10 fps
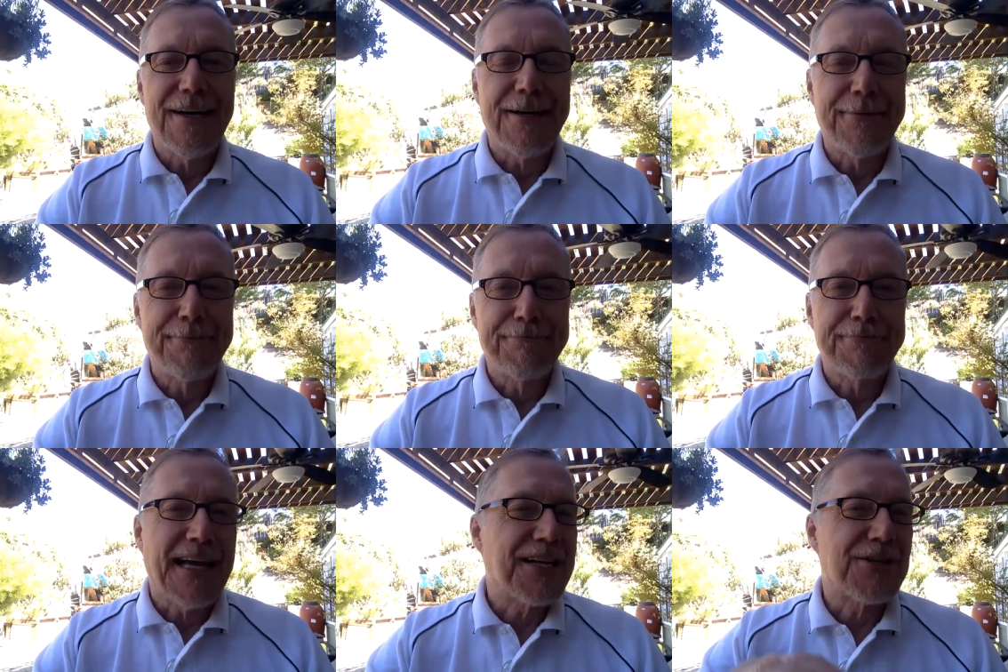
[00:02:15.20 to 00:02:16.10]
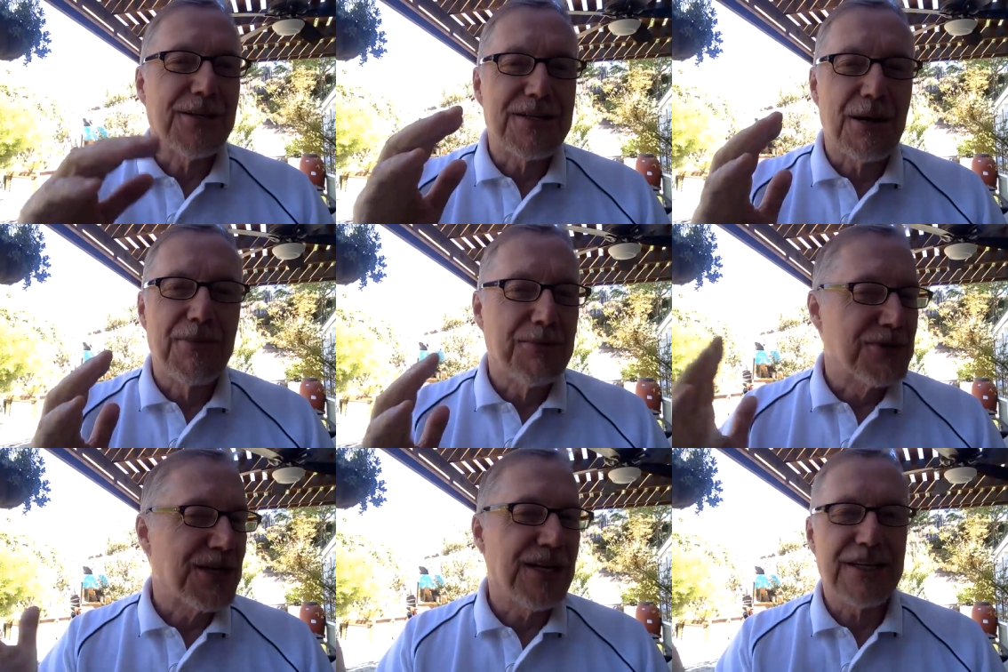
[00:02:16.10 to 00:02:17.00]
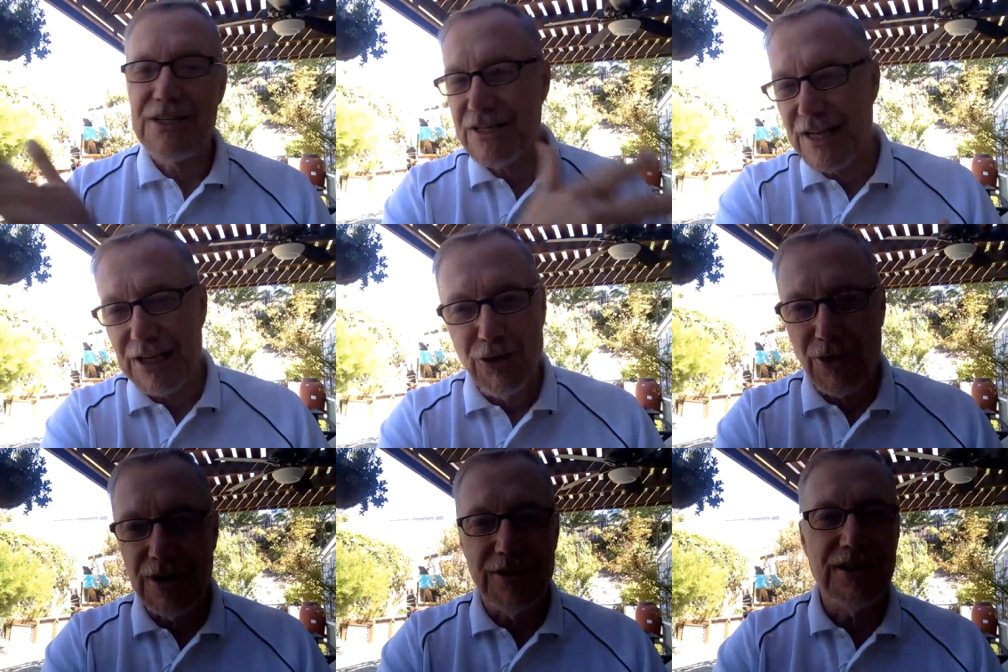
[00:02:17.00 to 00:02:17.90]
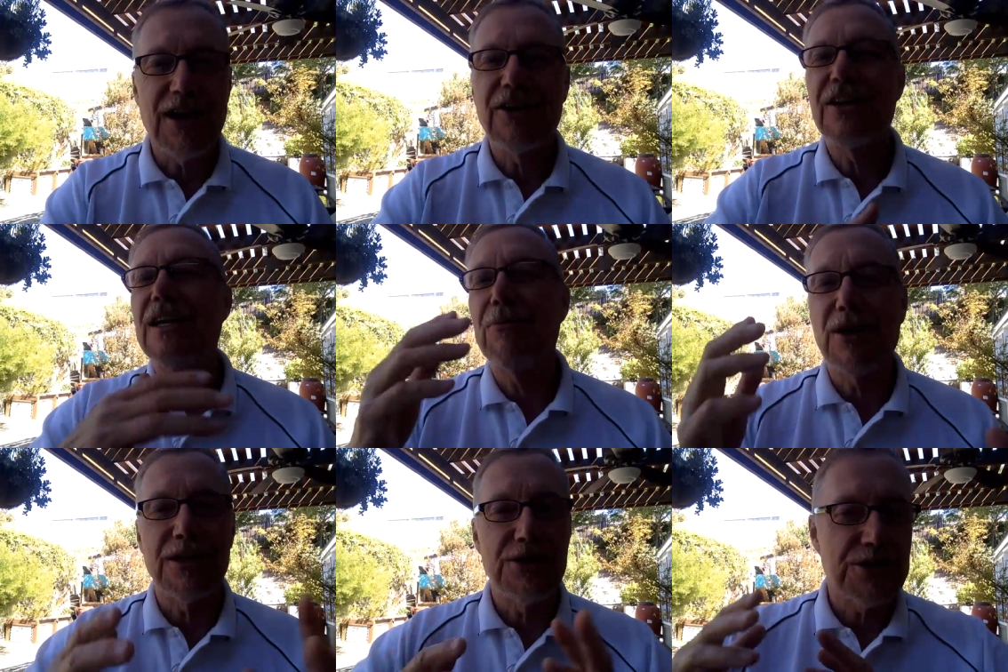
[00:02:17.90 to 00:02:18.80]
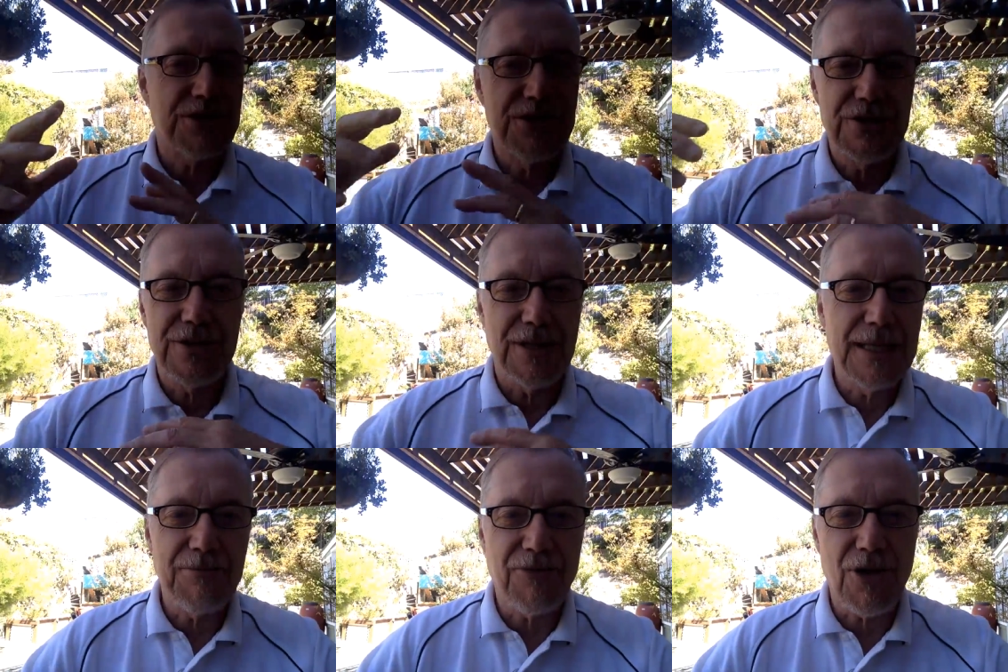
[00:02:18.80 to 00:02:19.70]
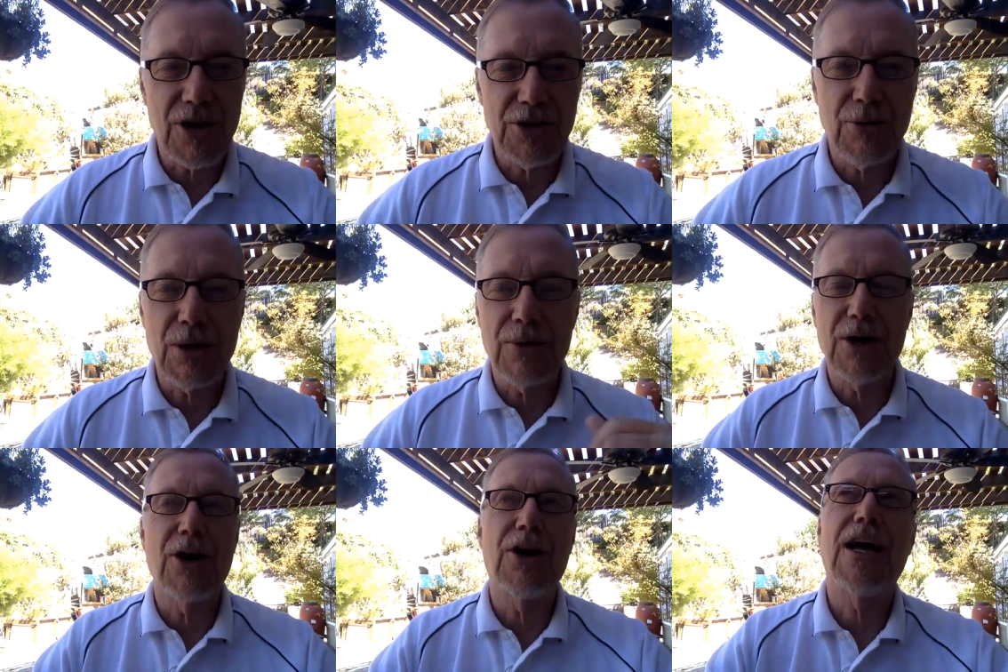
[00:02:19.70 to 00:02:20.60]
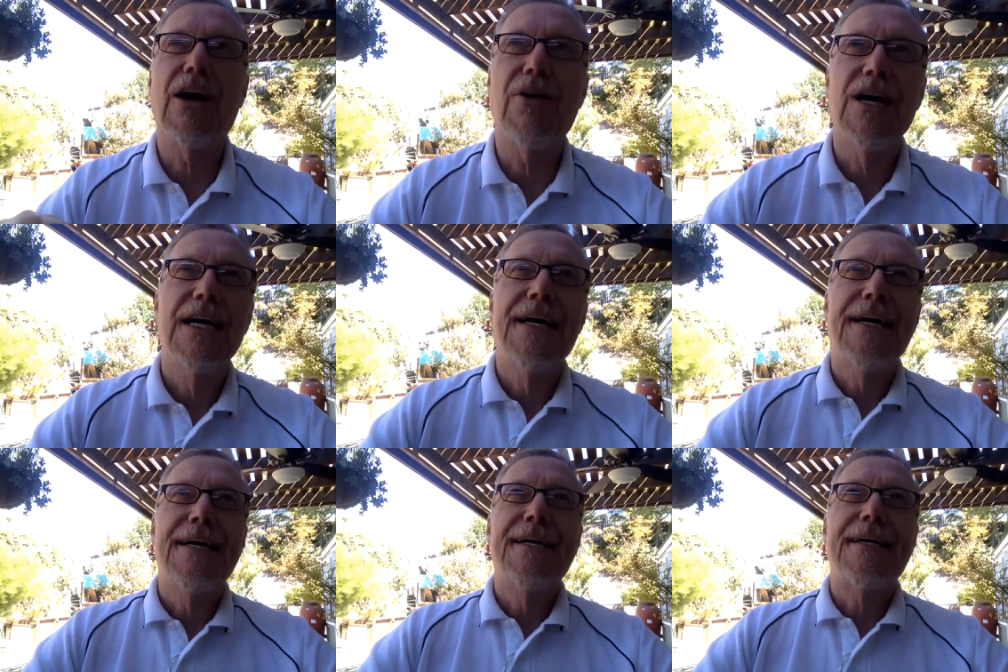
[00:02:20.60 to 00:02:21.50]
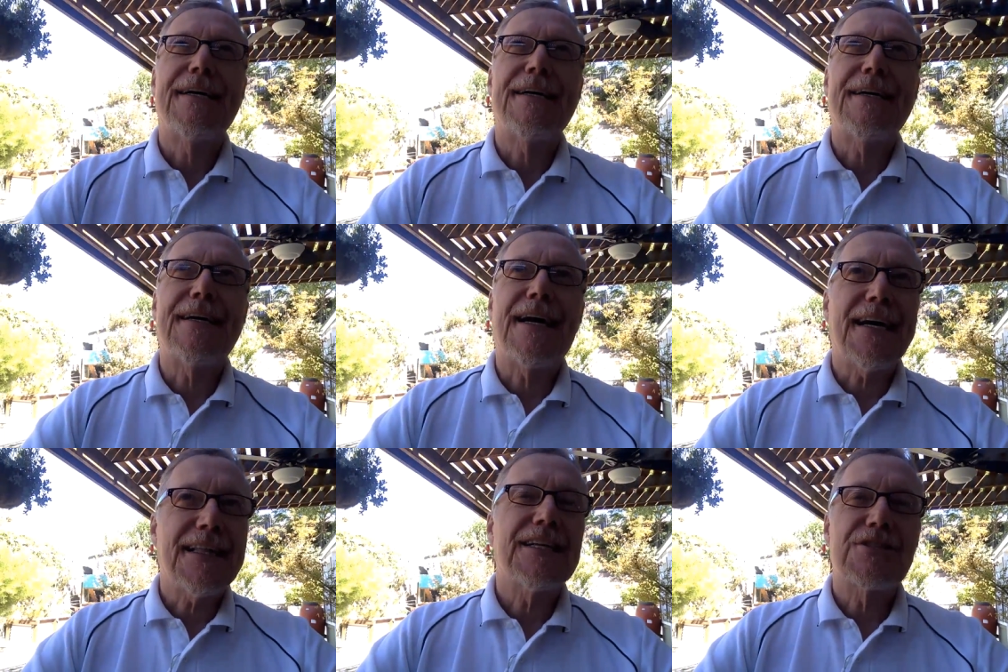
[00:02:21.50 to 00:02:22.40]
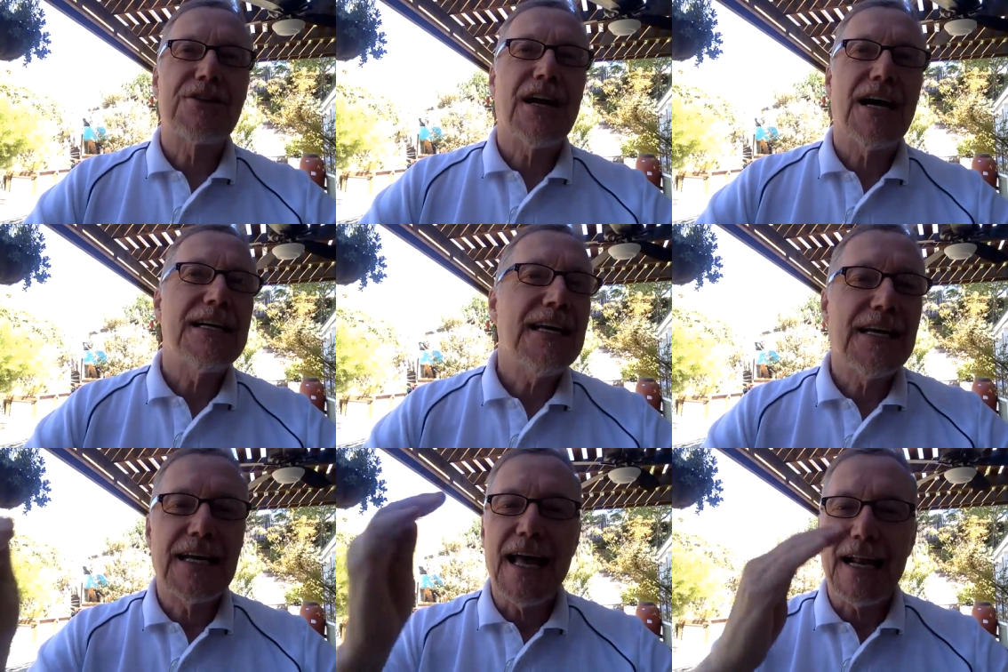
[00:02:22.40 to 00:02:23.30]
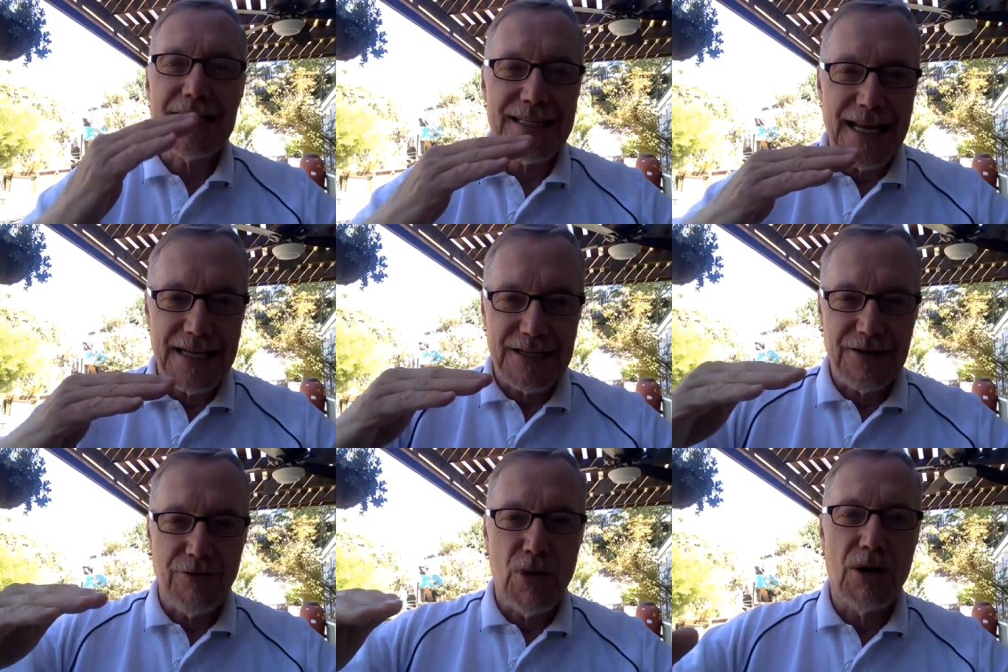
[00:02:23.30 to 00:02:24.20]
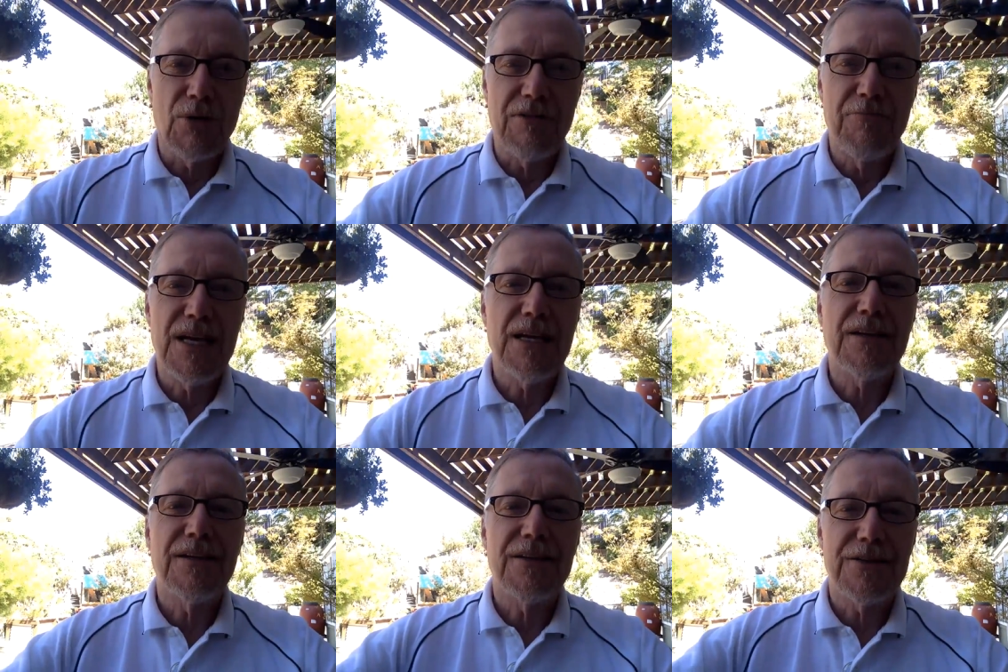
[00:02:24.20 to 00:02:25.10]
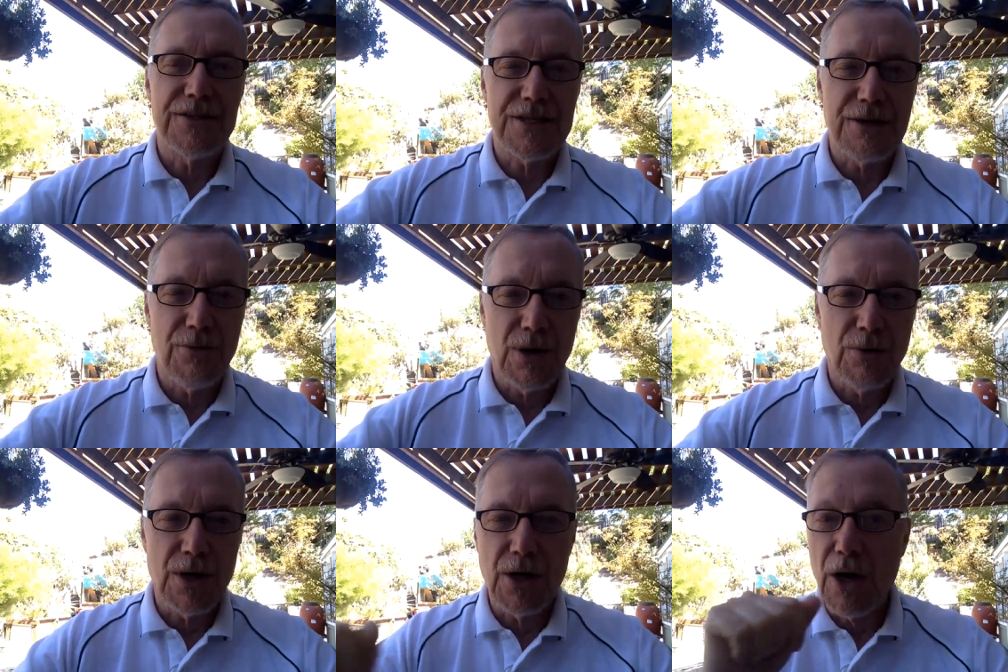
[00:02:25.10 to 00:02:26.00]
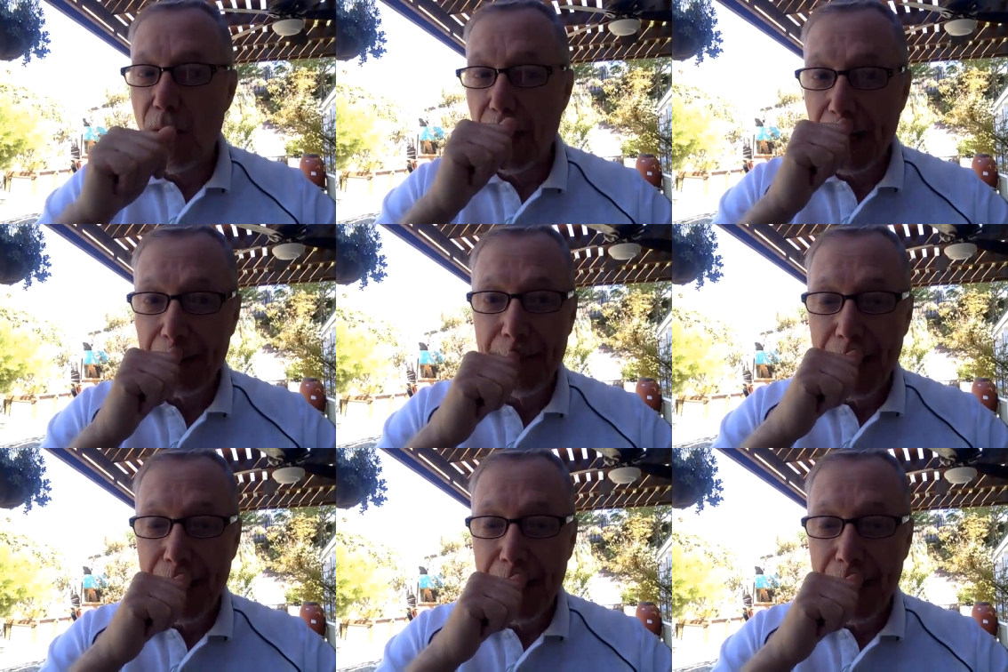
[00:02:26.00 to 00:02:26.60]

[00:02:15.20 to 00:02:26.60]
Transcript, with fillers: Um, actually, some people say you can just ignore it entirely, and we could just leapfrog to where we are now. I think it's a good idea to get a sense of where we've been to see where we're going.